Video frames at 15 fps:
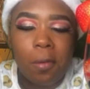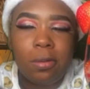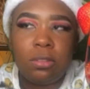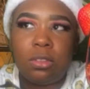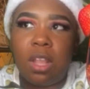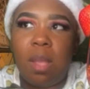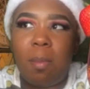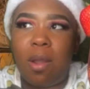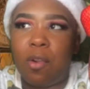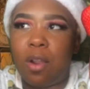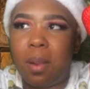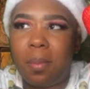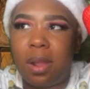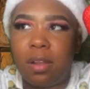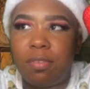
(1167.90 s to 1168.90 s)
And my
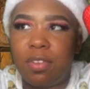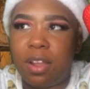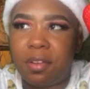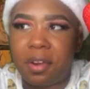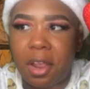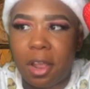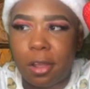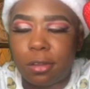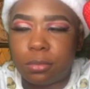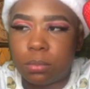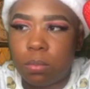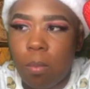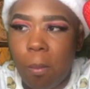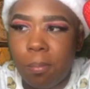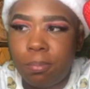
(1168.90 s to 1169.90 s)
grandma found out
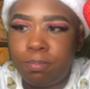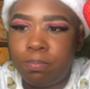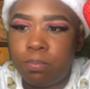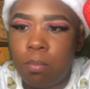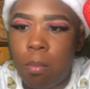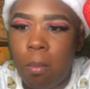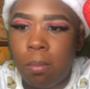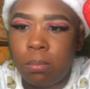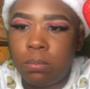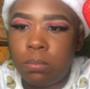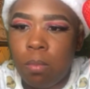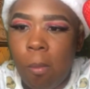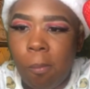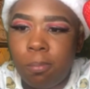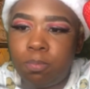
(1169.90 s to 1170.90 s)

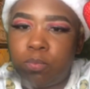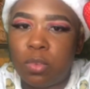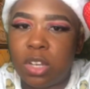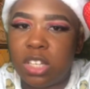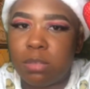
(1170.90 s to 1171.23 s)
because